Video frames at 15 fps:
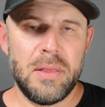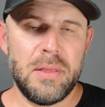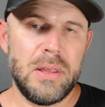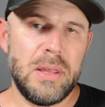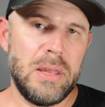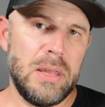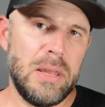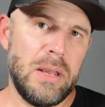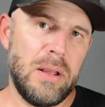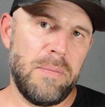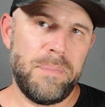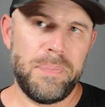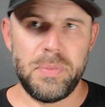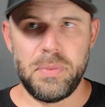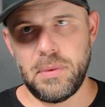the
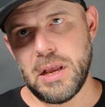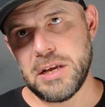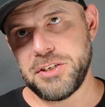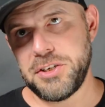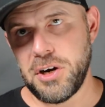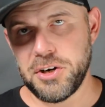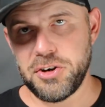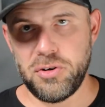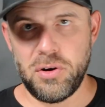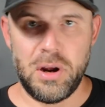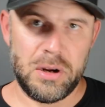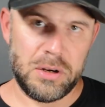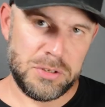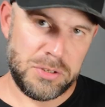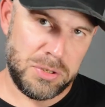SDR
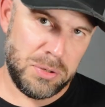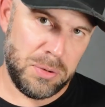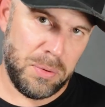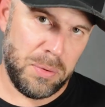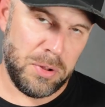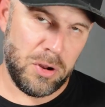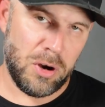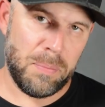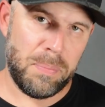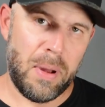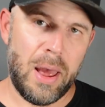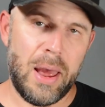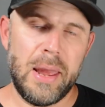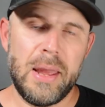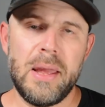trunk to your
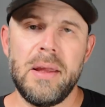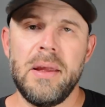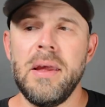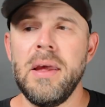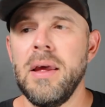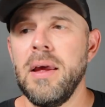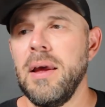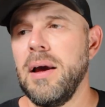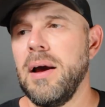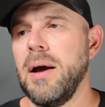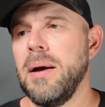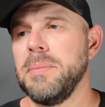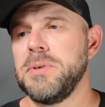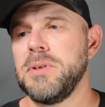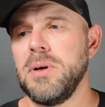Pi.
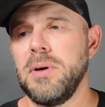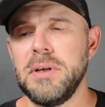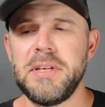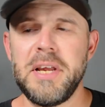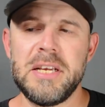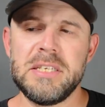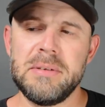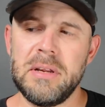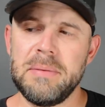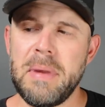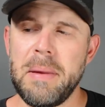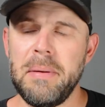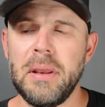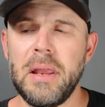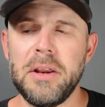So it takes like
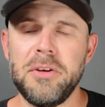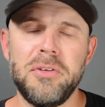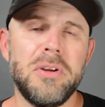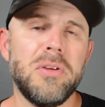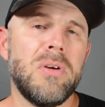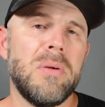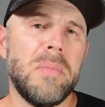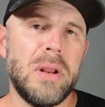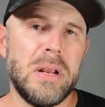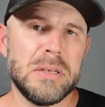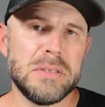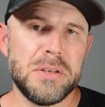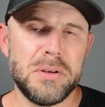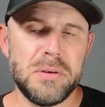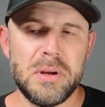maybe like 2 to 3
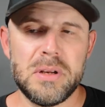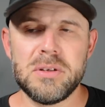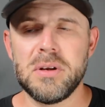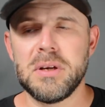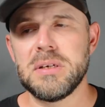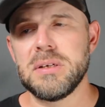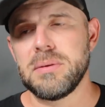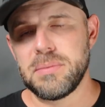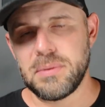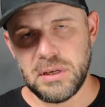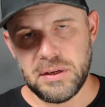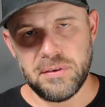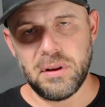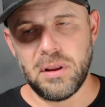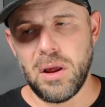minutes to do it. So just
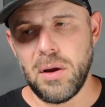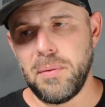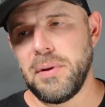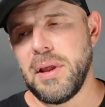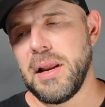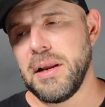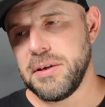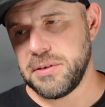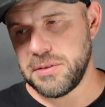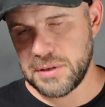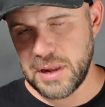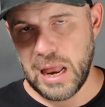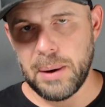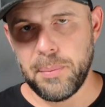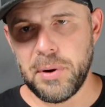leave it alone, let it
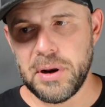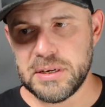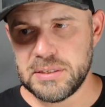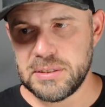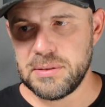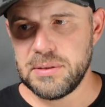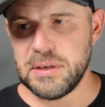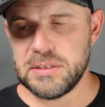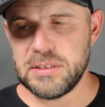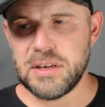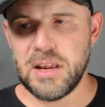calibrate and